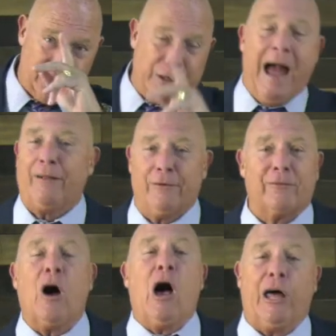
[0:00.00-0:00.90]
child of
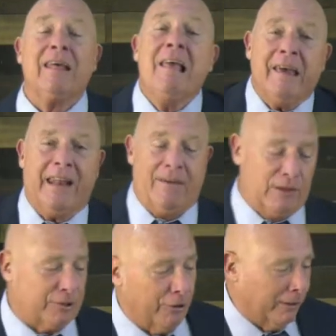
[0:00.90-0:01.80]
God and have
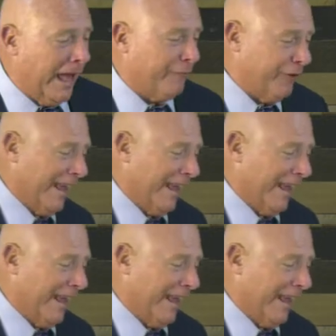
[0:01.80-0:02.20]
eternal life in